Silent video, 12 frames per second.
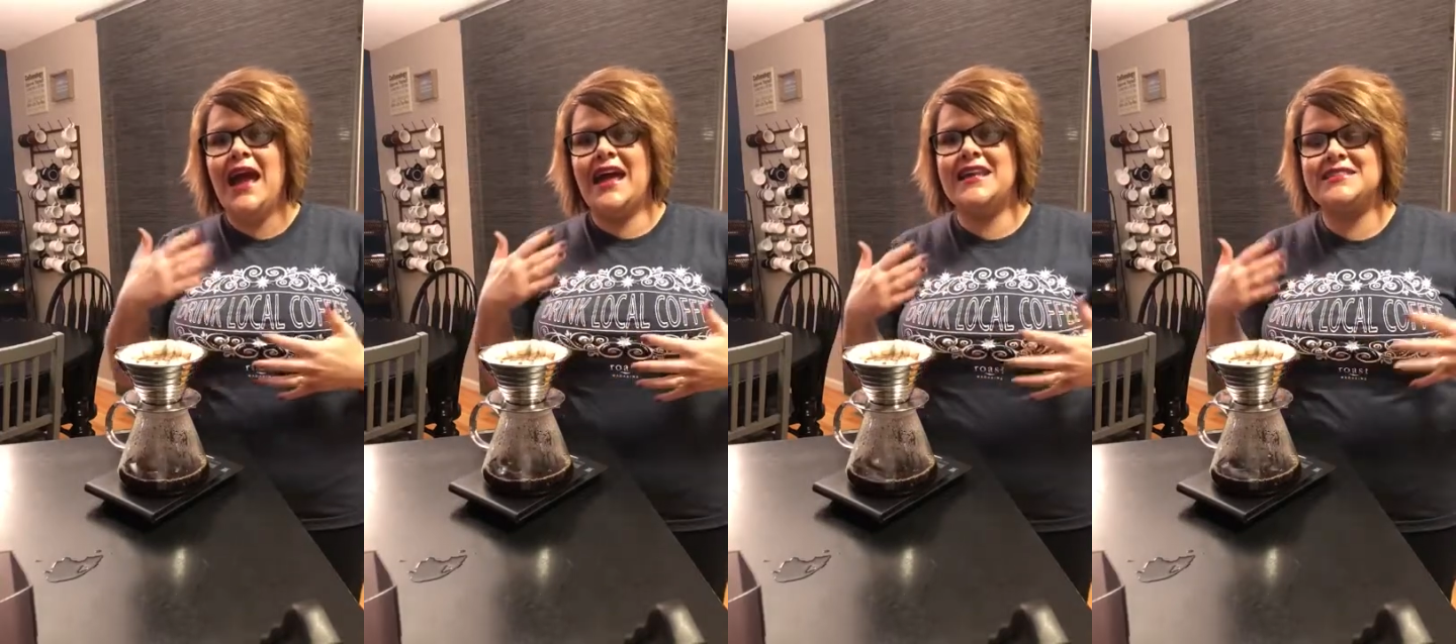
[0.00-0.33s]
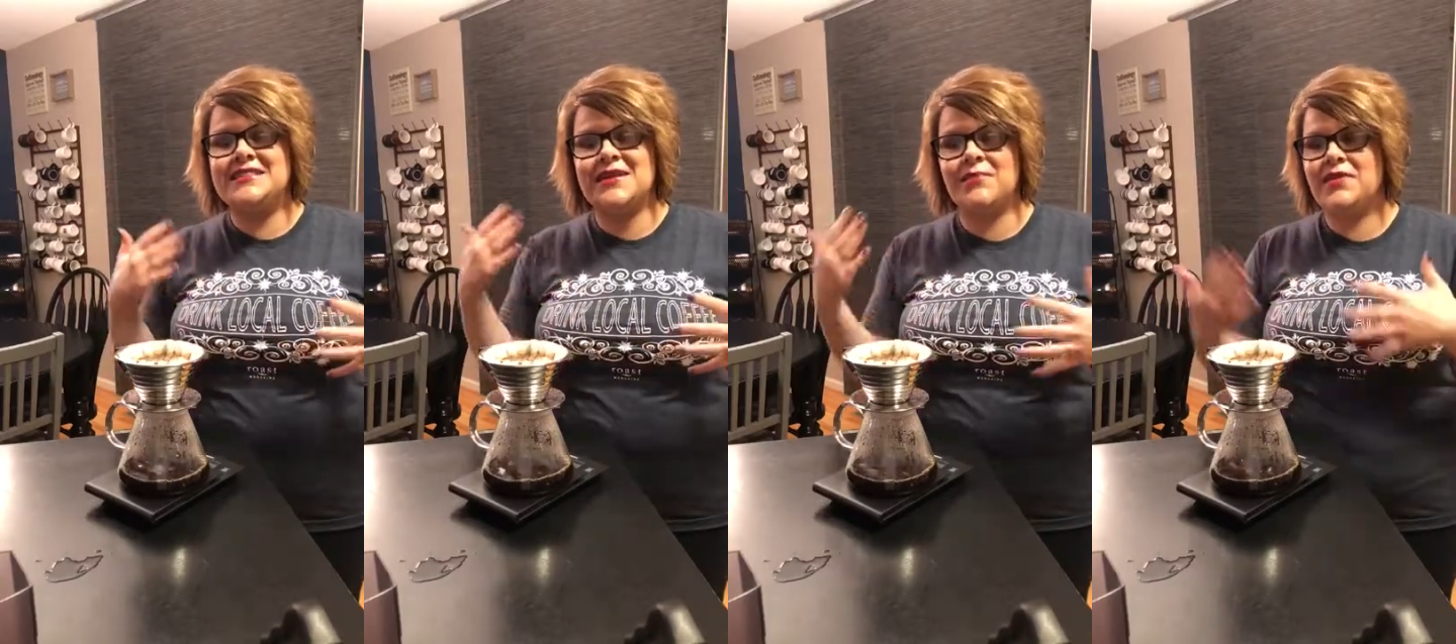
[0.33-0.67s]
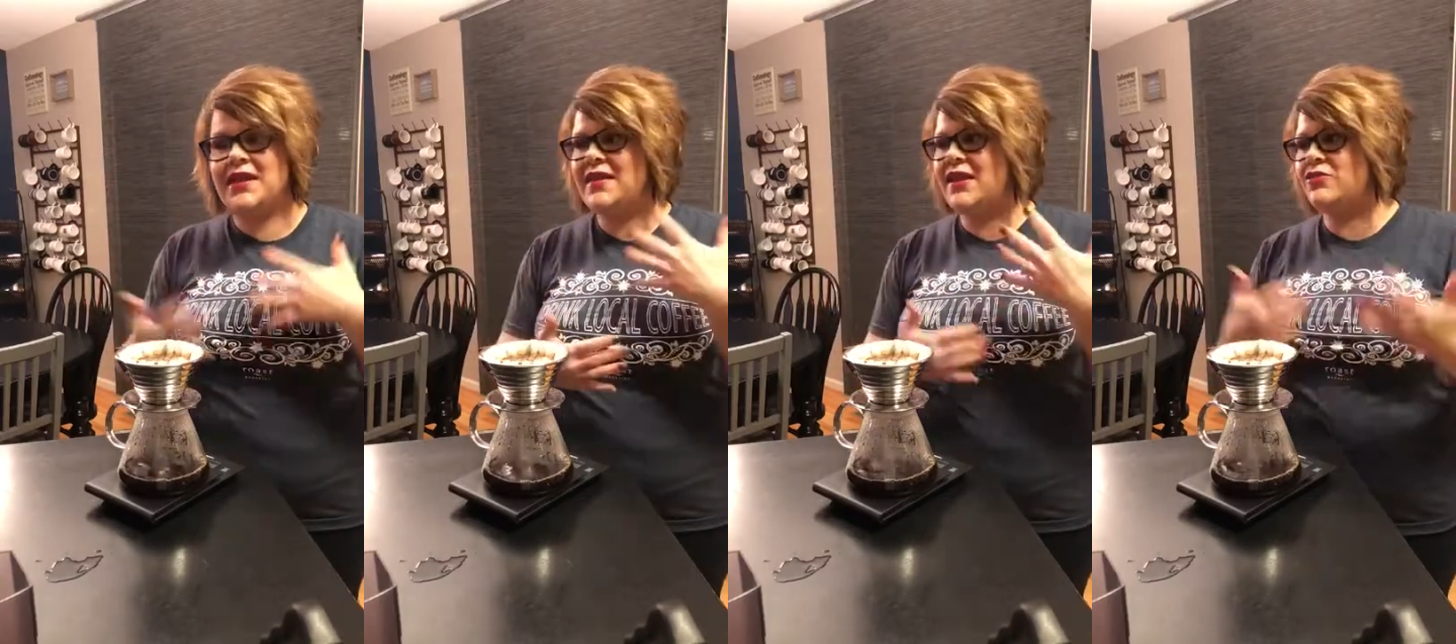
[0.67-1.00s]
It's
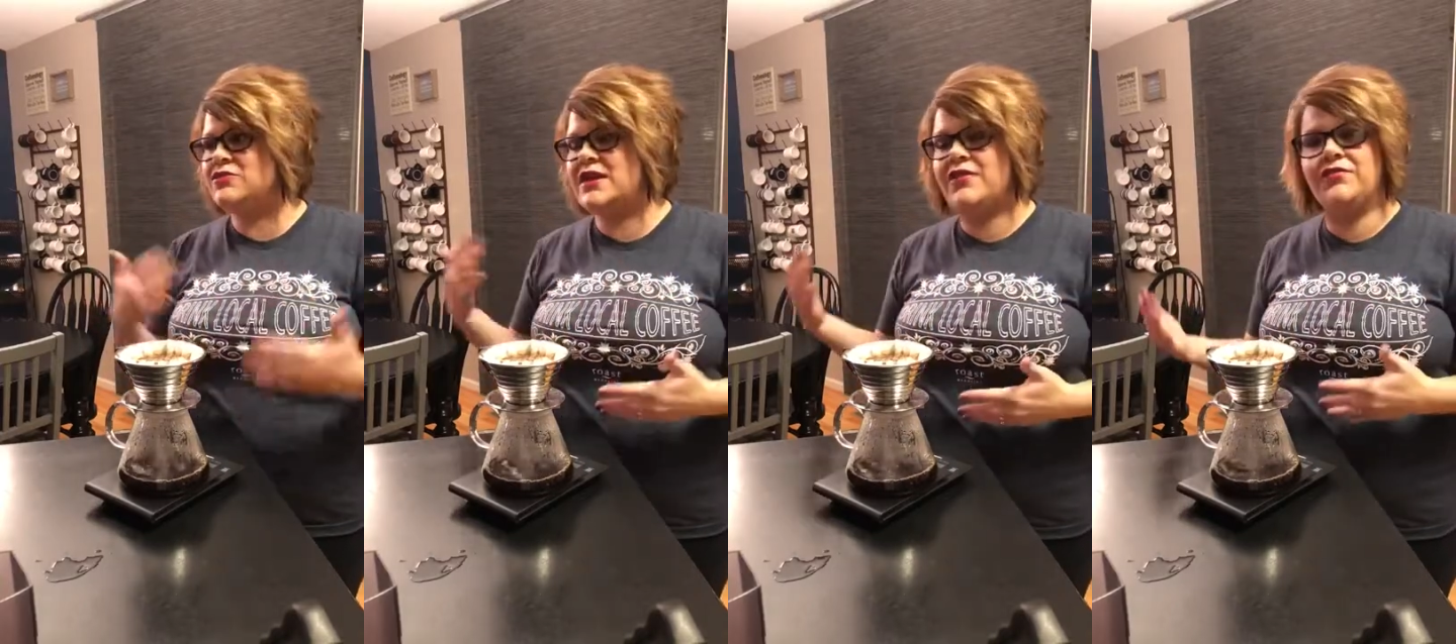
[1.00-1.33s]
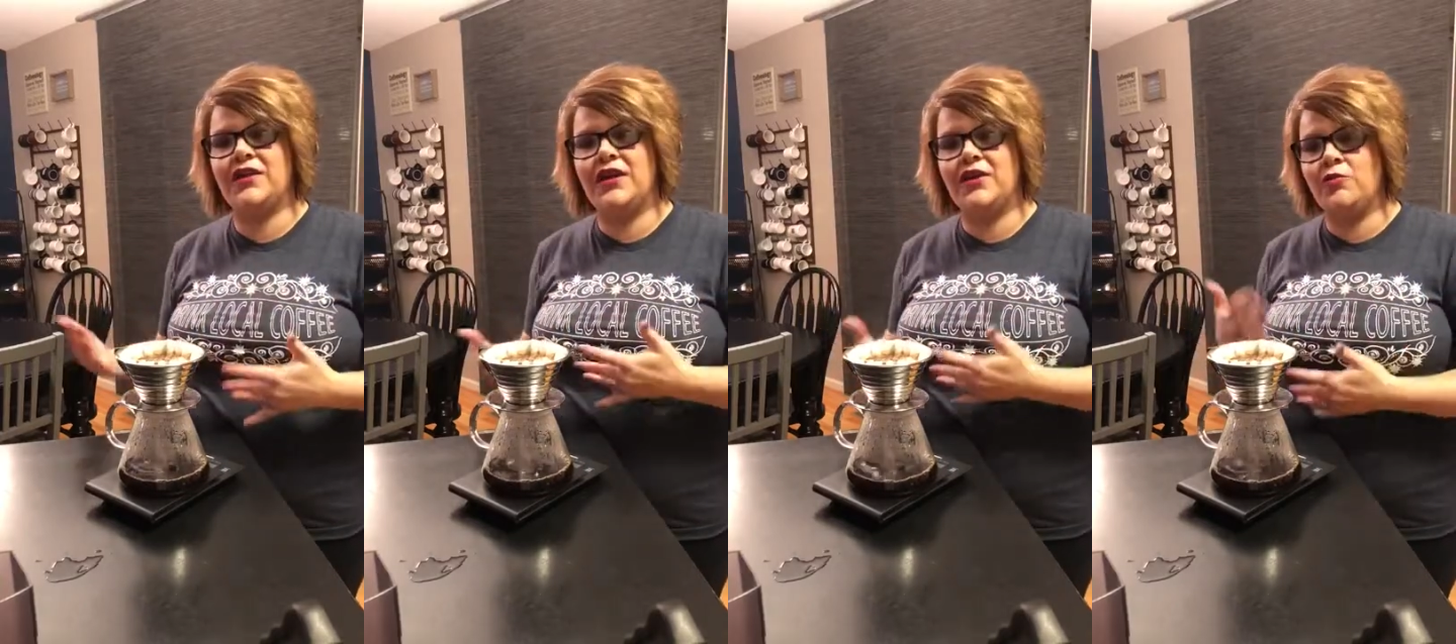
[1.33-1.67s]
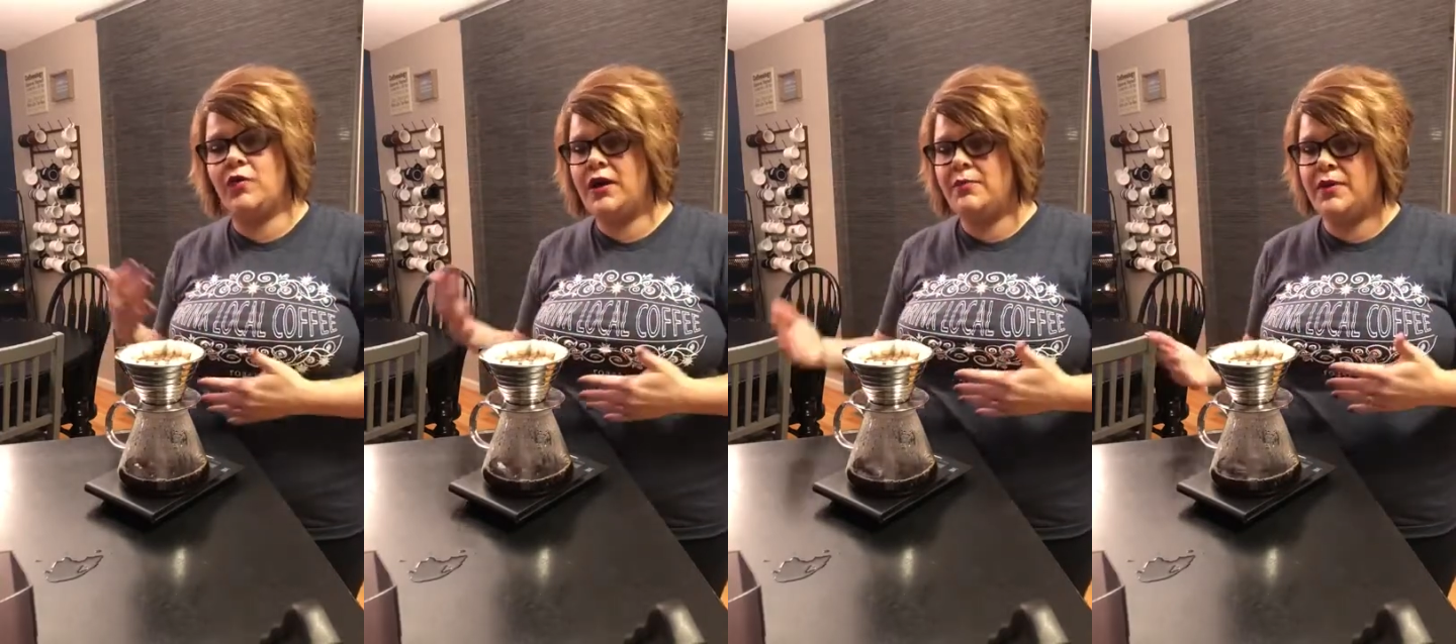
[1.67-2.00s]
something that you're definitely gonna
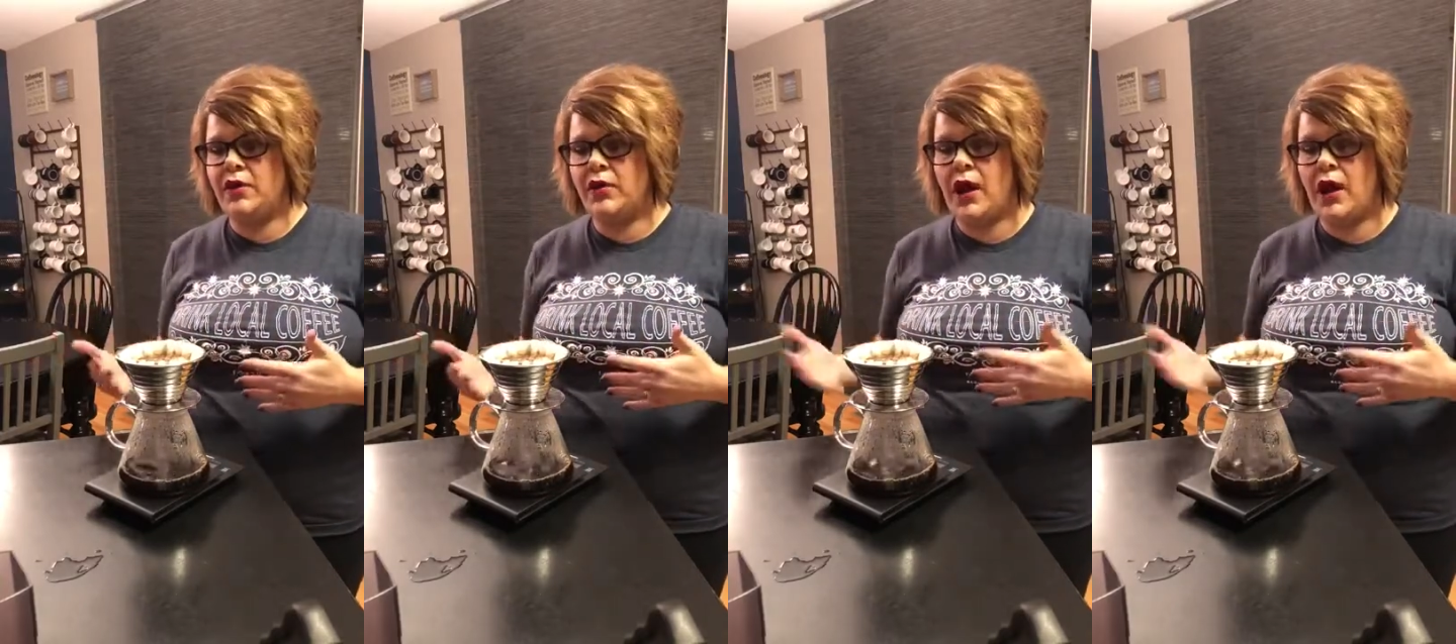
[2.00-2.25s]
wanna build